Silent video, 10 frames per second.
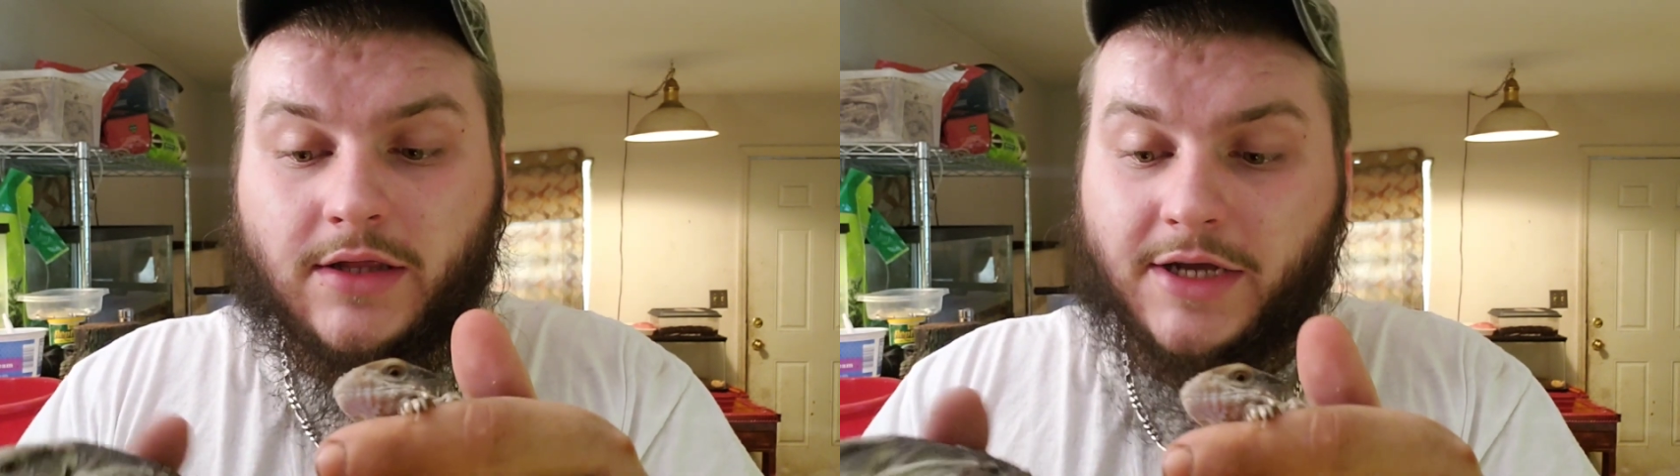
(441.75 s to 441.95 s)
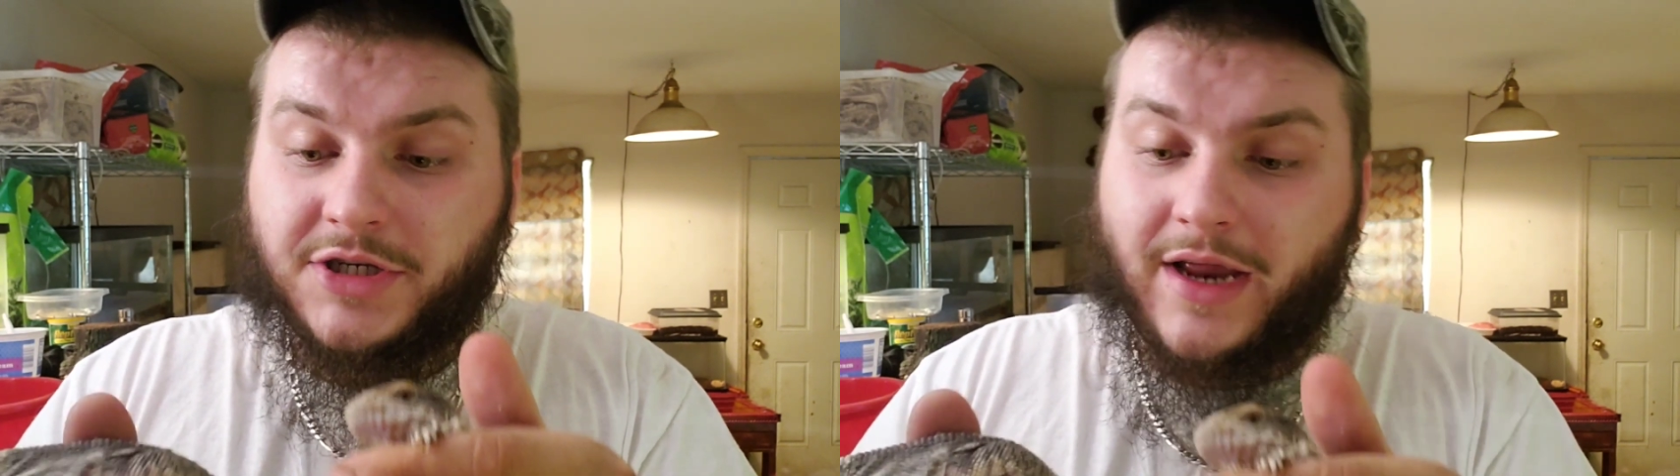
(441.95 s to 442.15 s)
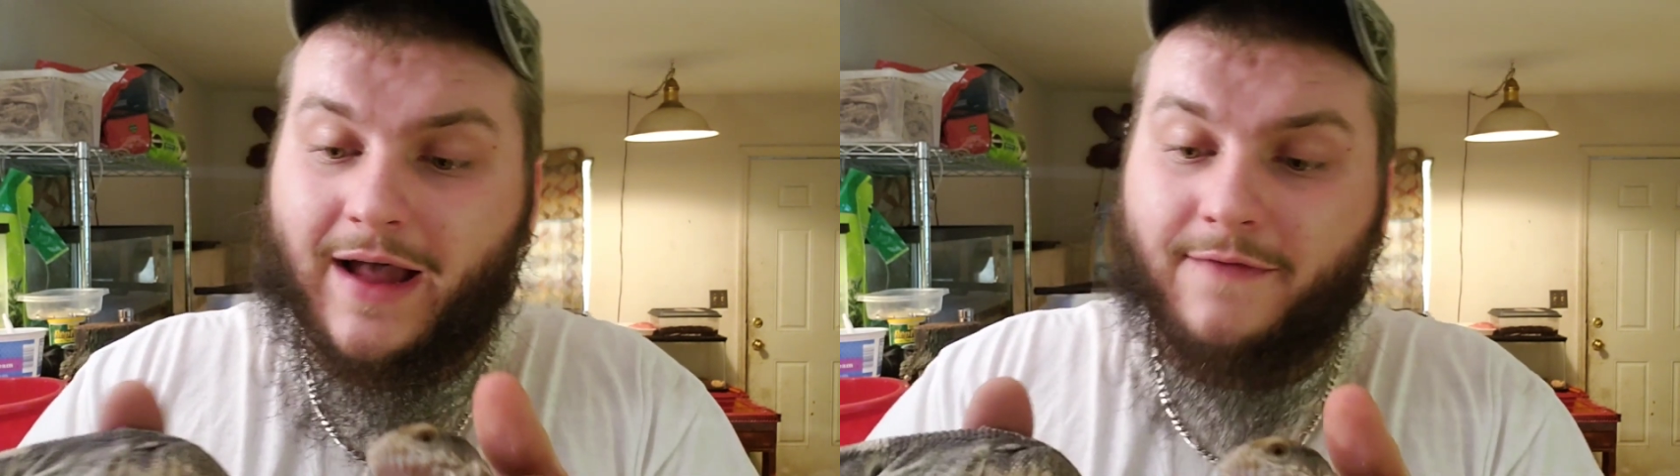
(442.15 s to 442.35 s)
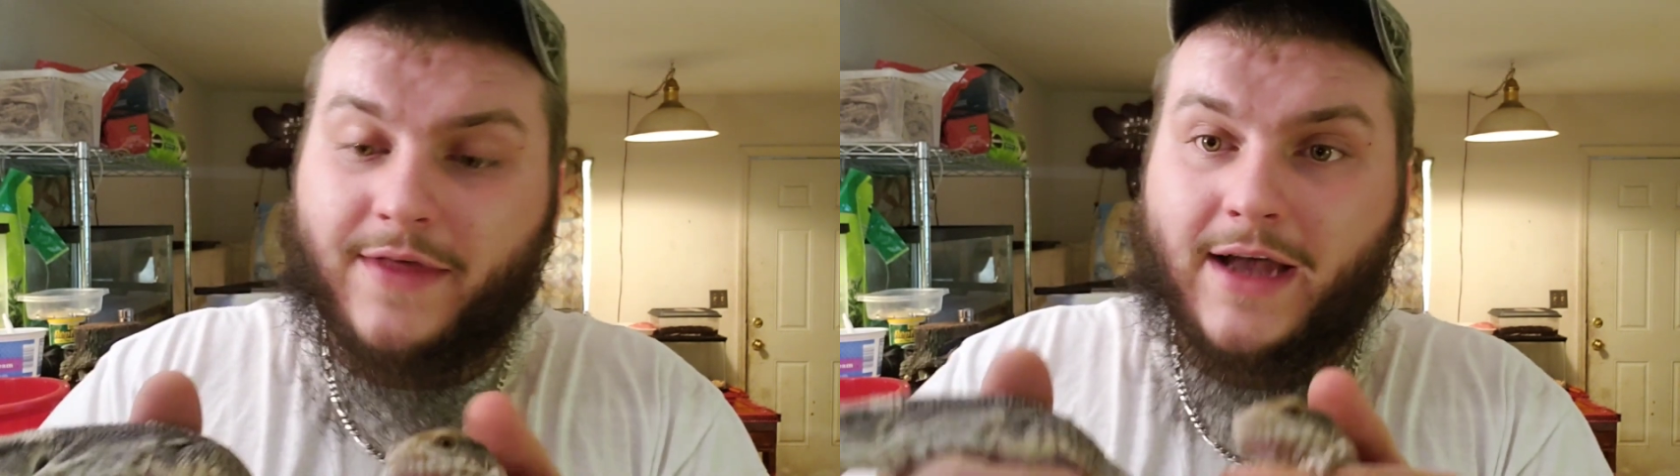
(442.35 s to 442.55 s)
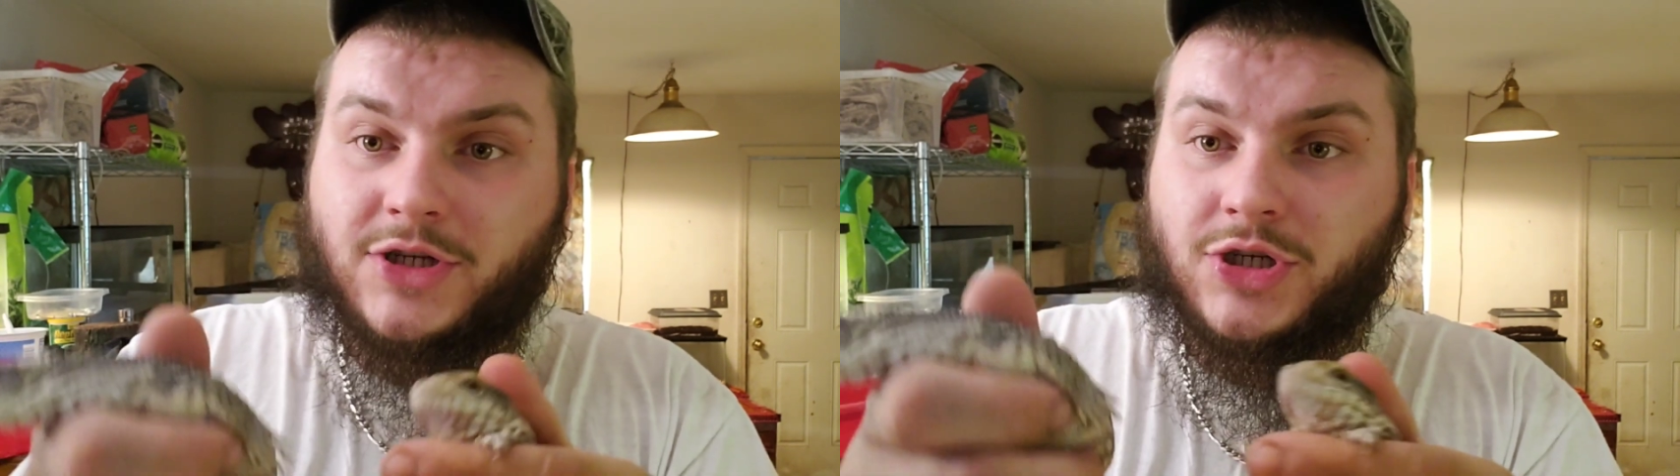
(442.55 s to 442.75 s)
They should have
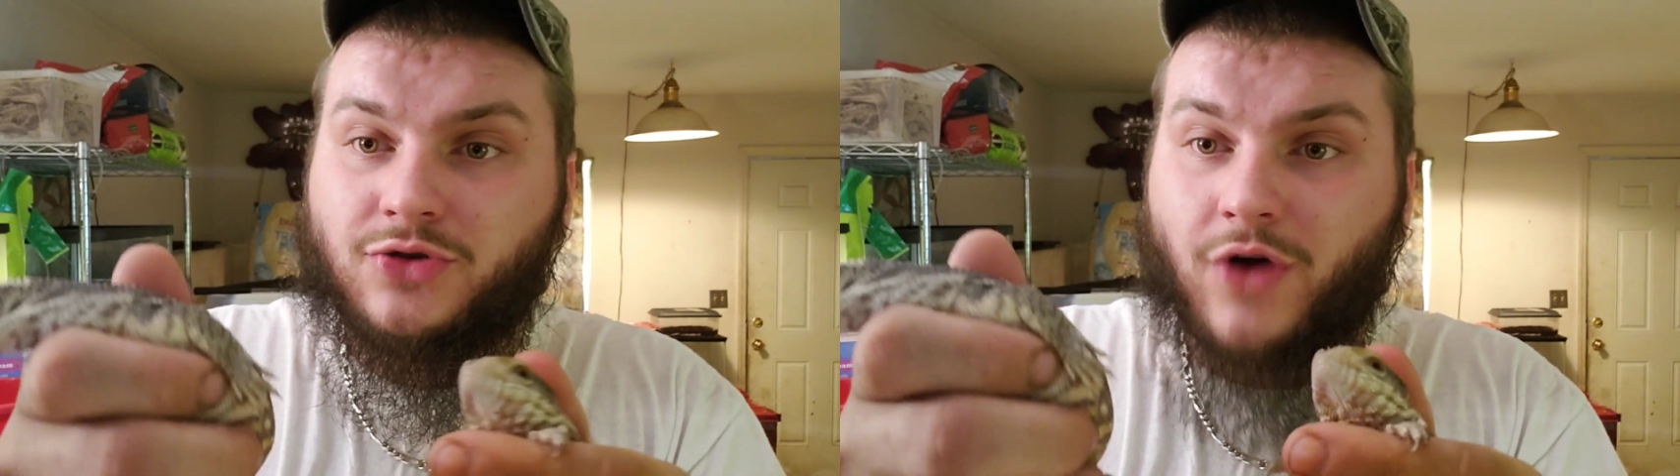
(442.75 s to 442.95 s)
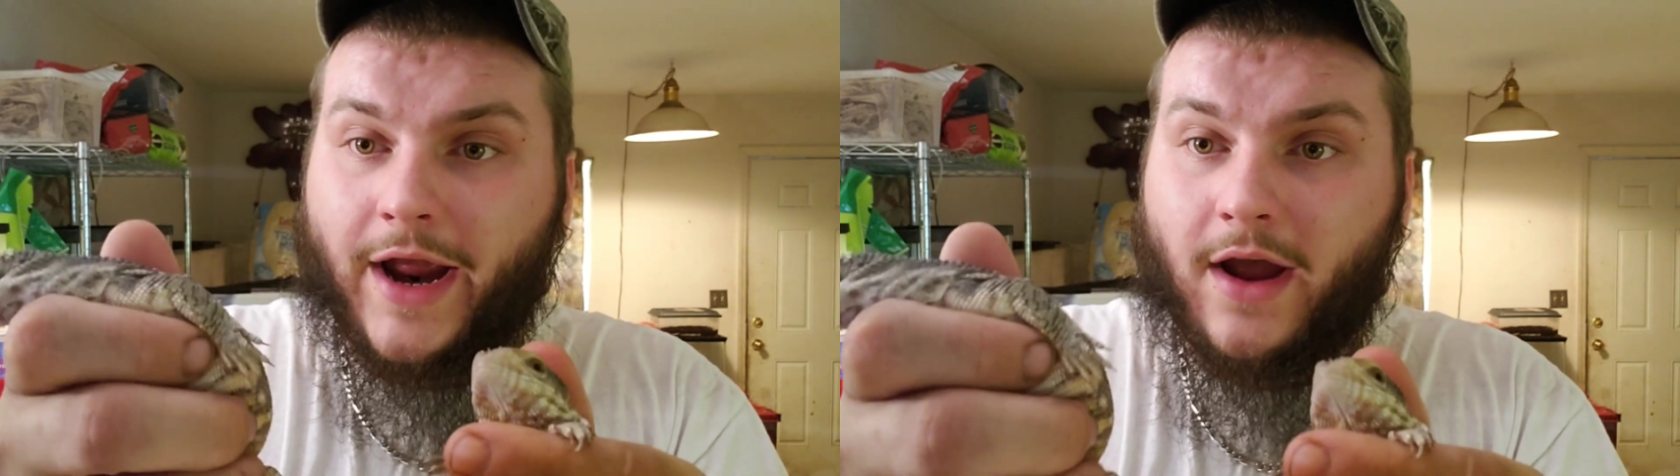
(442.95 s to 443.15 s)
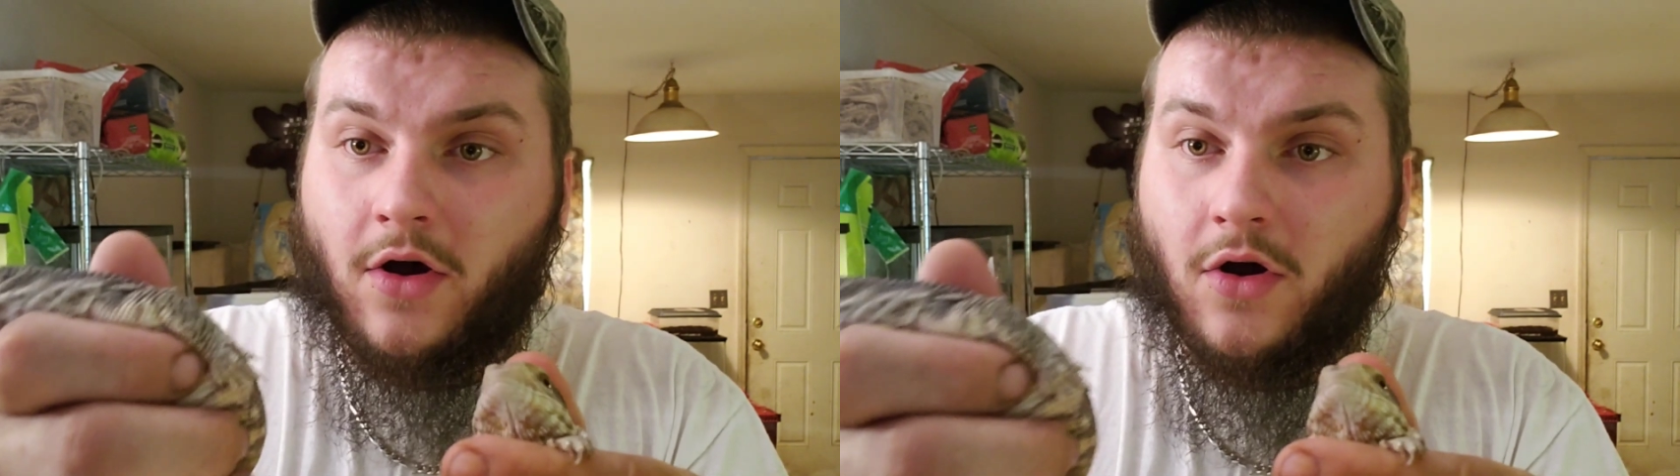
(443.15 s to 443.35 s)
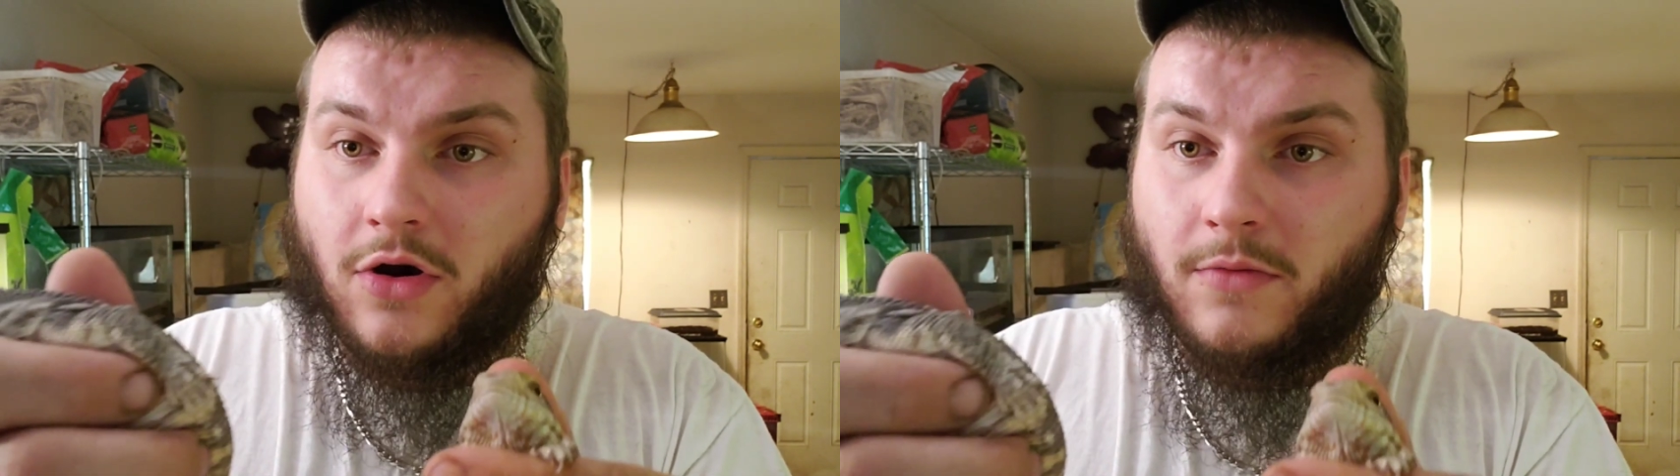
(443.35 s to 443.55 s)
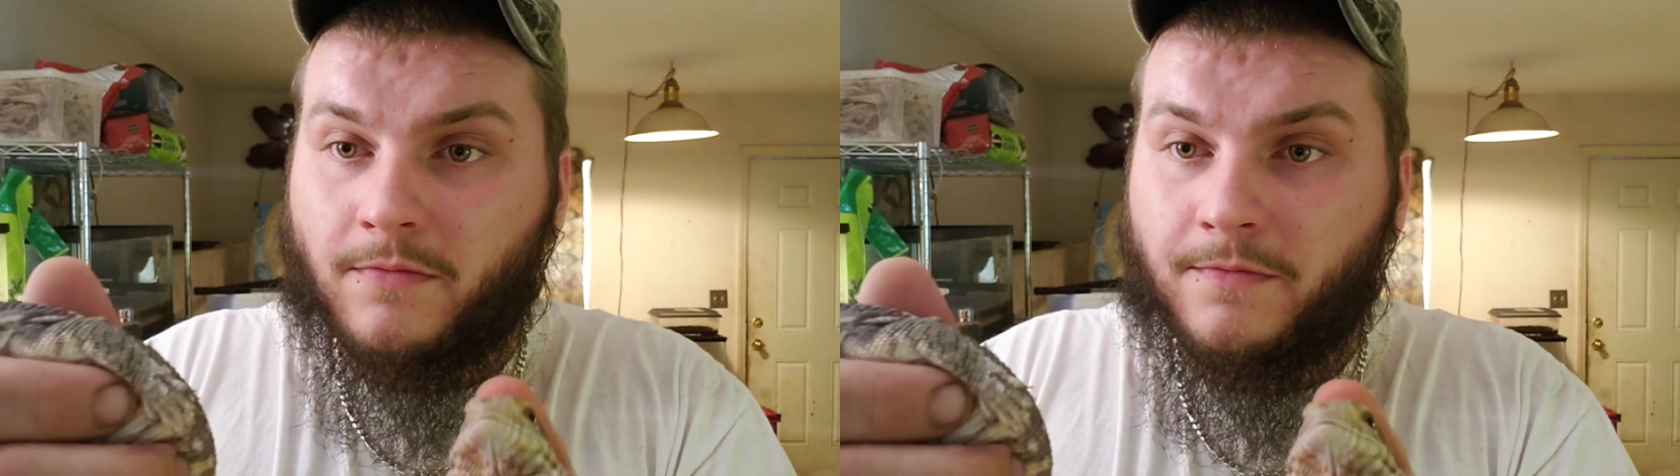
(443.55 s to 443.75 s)
that straight
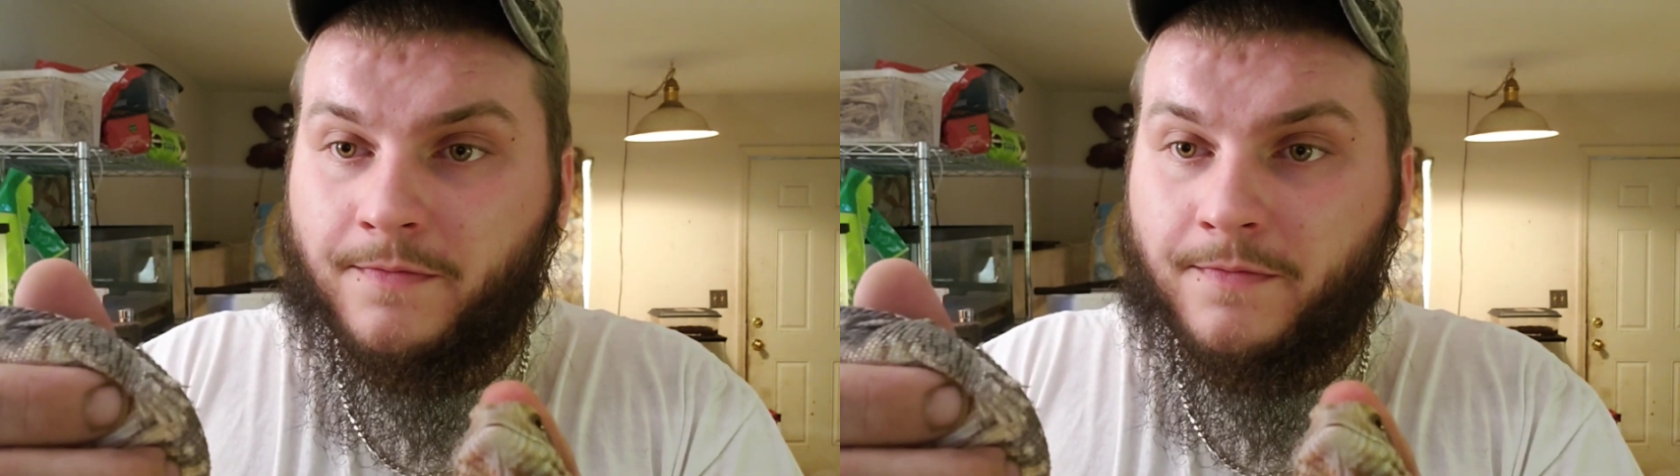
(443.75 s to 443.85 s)
arm.